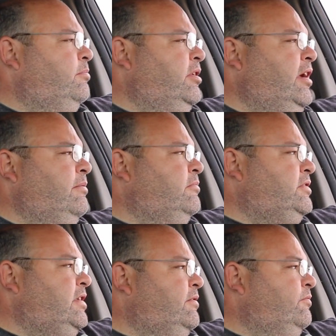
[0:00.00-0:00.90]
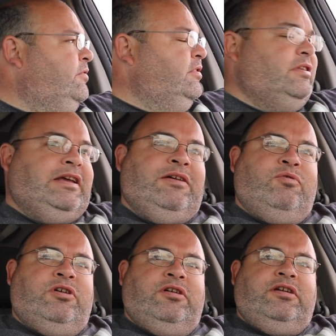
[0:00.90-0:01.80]
but I'm sitting at
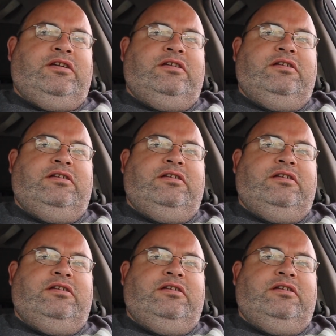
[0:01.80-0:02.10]
work